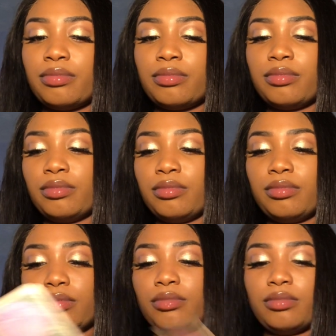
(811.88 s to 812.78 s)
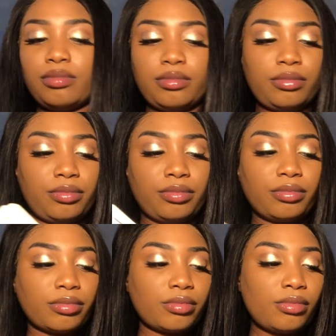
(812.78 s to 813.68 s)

[no speech]